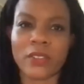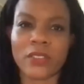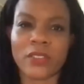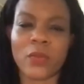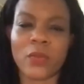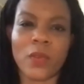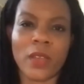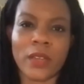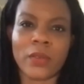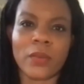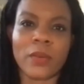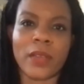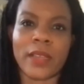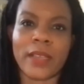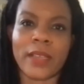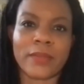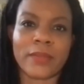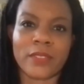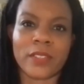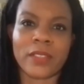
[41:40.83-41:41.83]
So
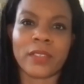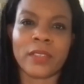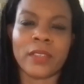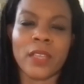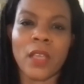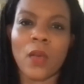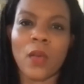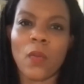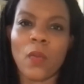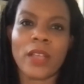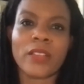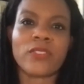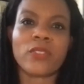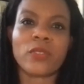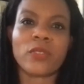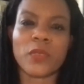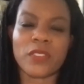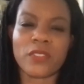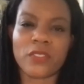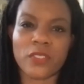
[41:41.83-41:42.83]
why
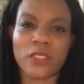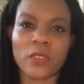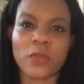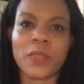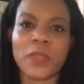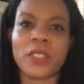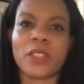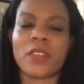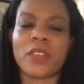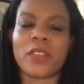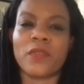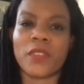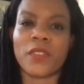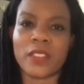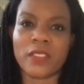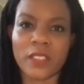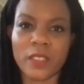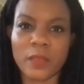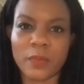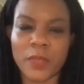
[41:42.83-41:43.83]
should we still be
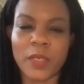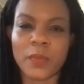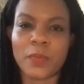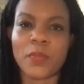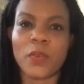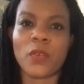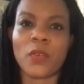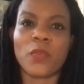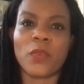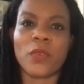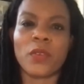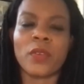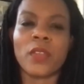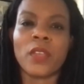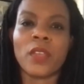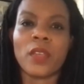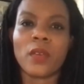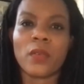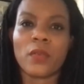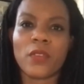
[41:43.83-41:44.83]
convincing people
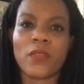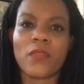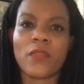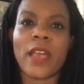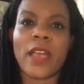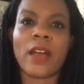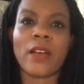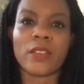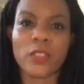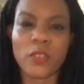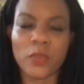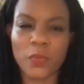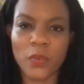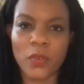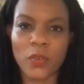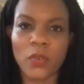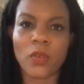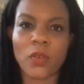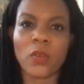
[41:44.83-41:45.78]
we're valuable